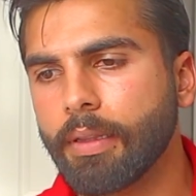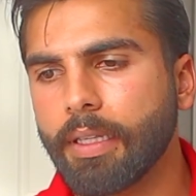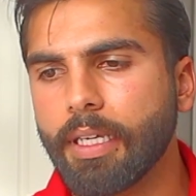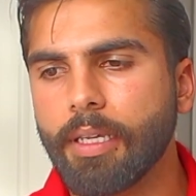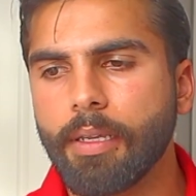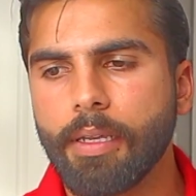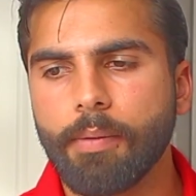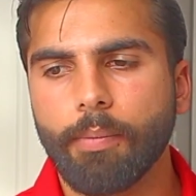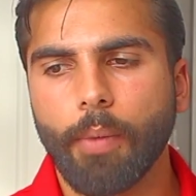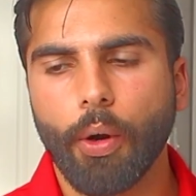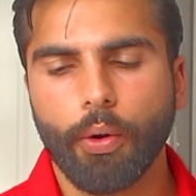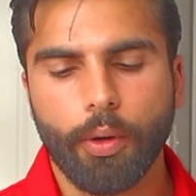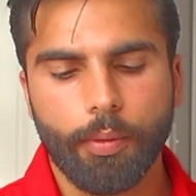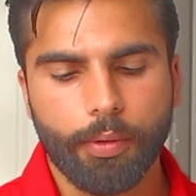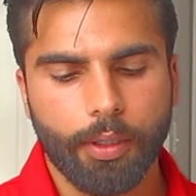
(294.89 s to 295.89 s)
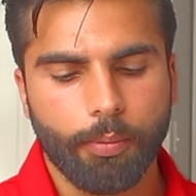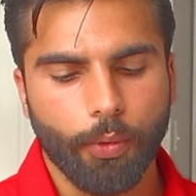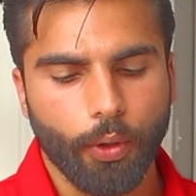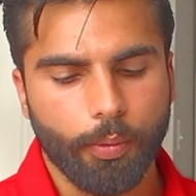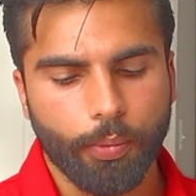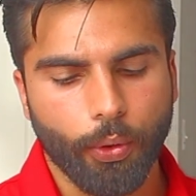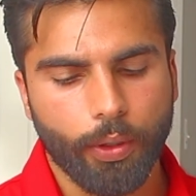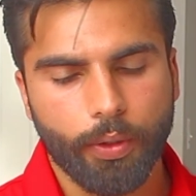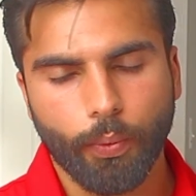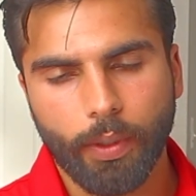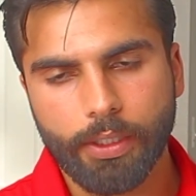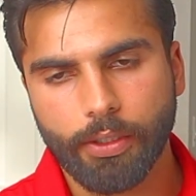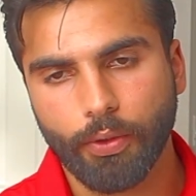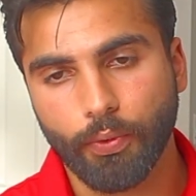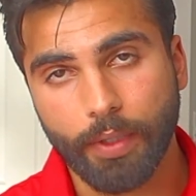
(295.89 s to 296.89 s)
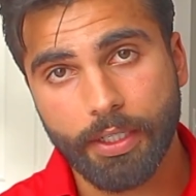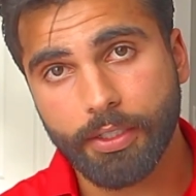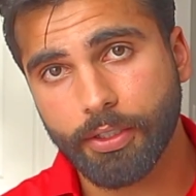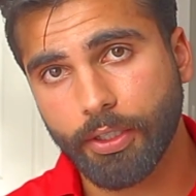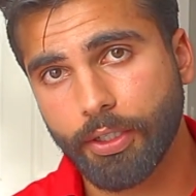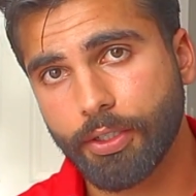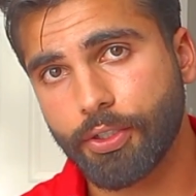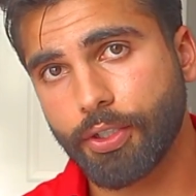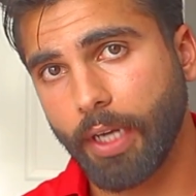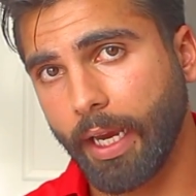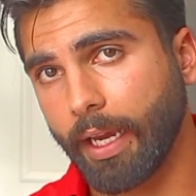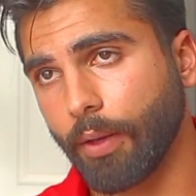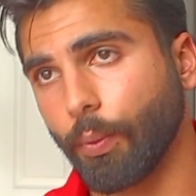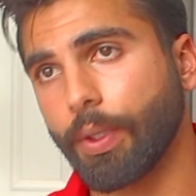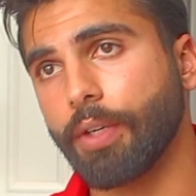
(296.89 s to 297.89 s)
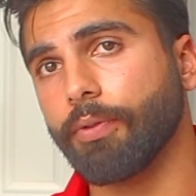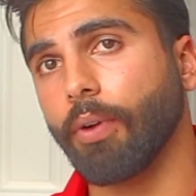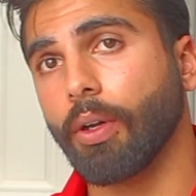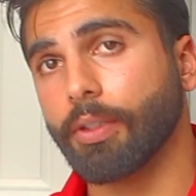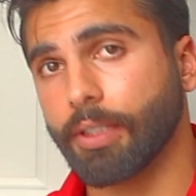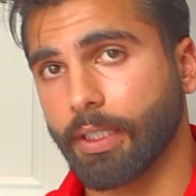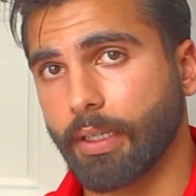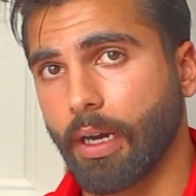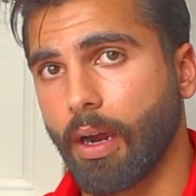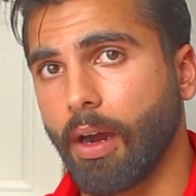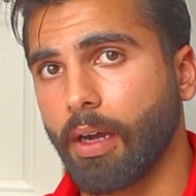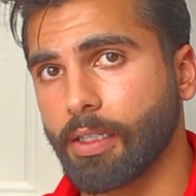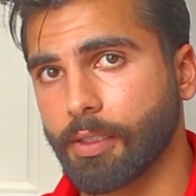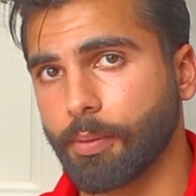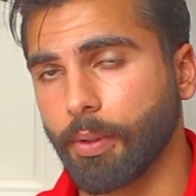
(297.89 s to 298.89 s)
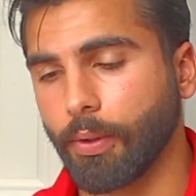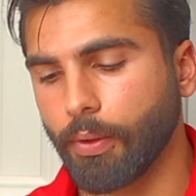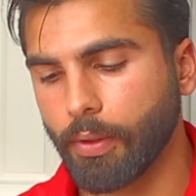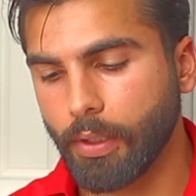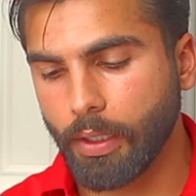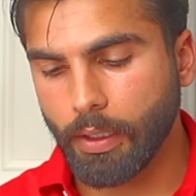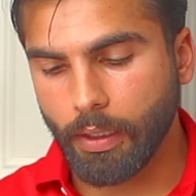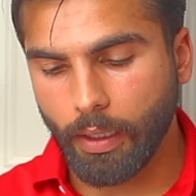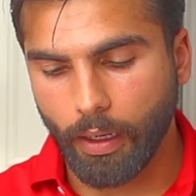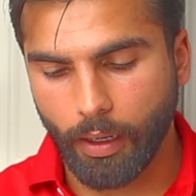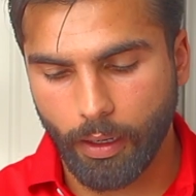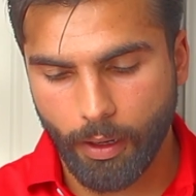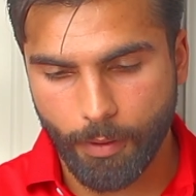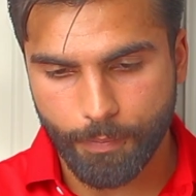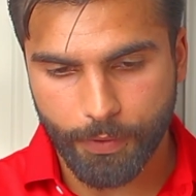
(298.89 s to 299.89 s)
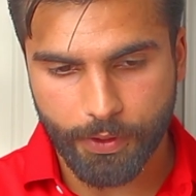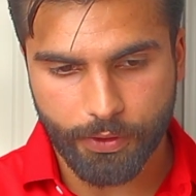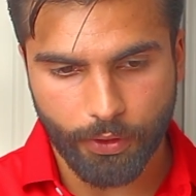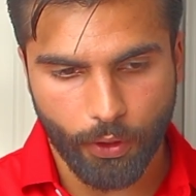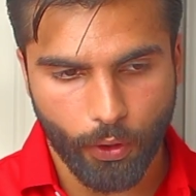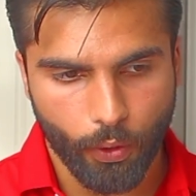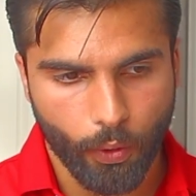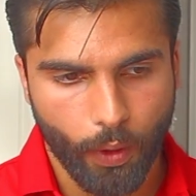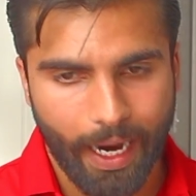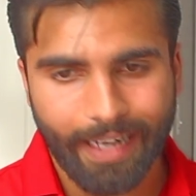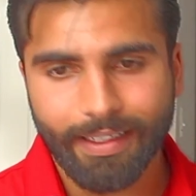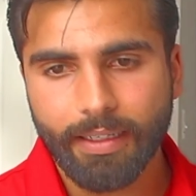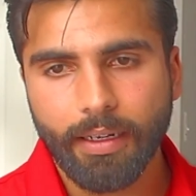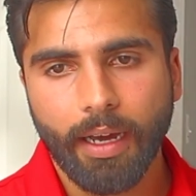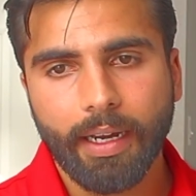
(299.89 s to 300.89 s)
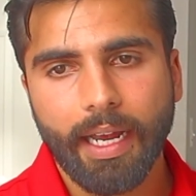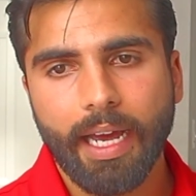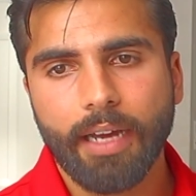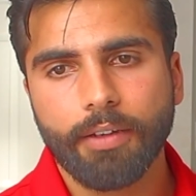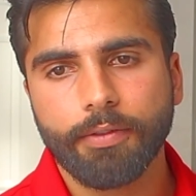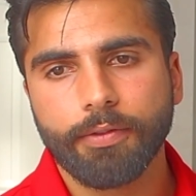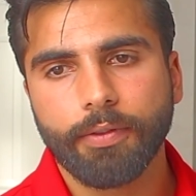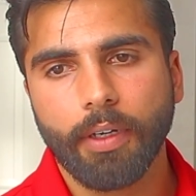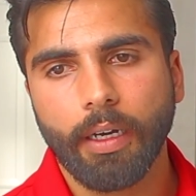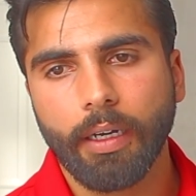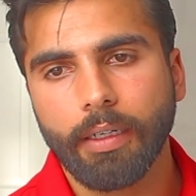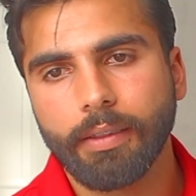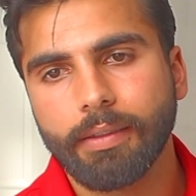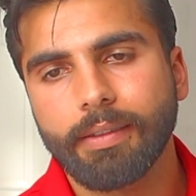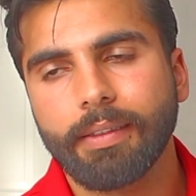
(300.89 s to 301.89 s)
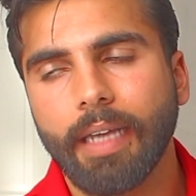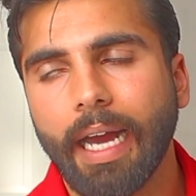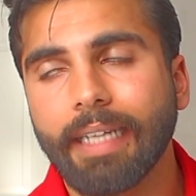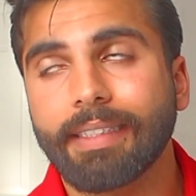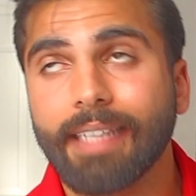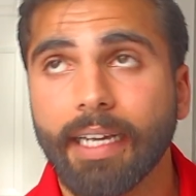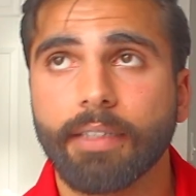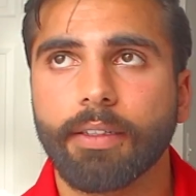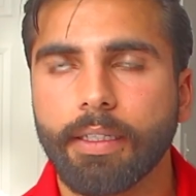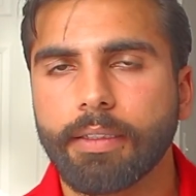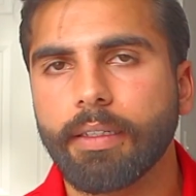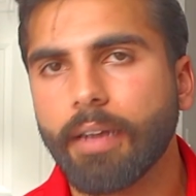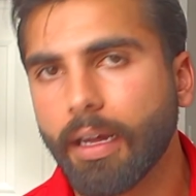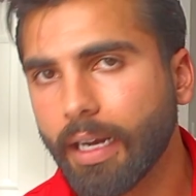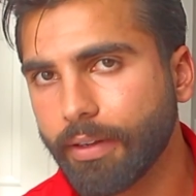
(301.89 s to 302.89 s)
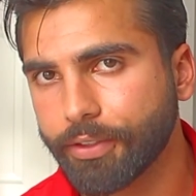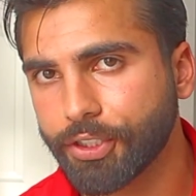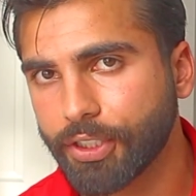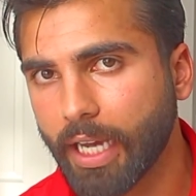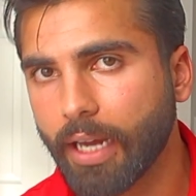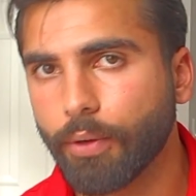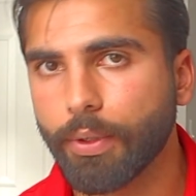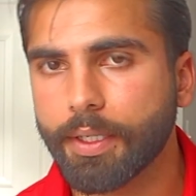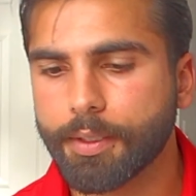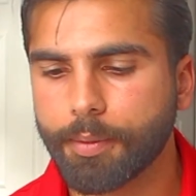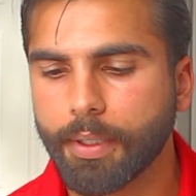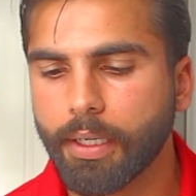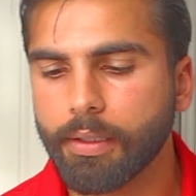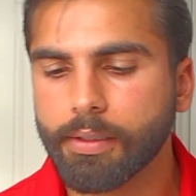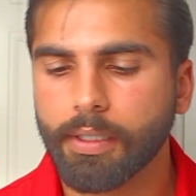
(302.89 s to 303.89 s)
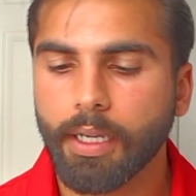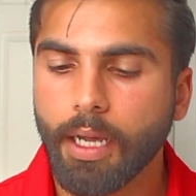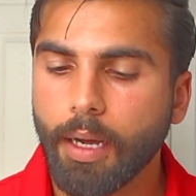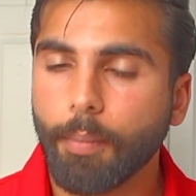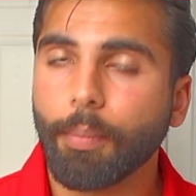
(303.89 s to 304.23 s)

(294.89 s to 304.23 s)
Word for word: the more the more important ones are research and when you volunteer at a hospital. Um, so I did not have uh, I technically did not have a shadow experience,